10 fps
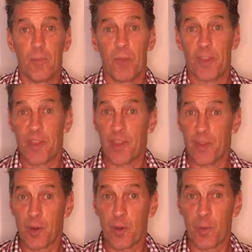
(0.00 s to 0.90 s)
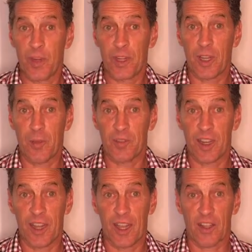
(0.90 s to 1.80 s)
But the third one comes in
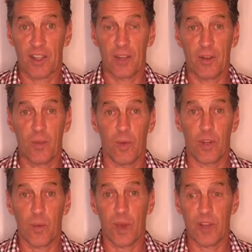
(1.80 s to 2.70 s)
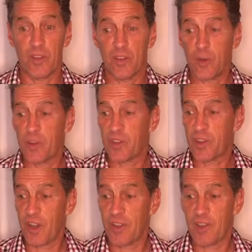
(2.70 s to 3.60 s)
action. What you want to do is
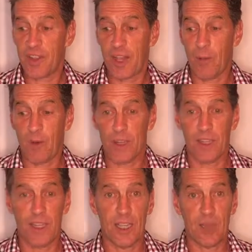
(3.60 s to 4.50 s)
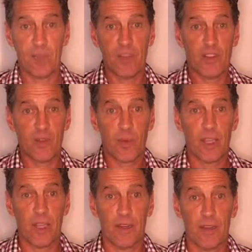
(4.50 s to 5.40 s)
toss that one in
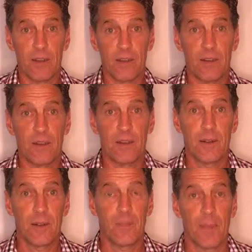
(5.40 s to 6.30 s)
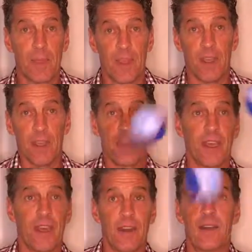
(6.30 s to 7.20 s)
between. And
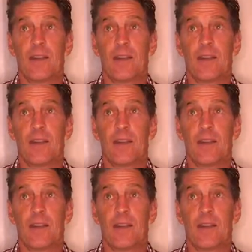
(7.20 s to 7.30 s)
again,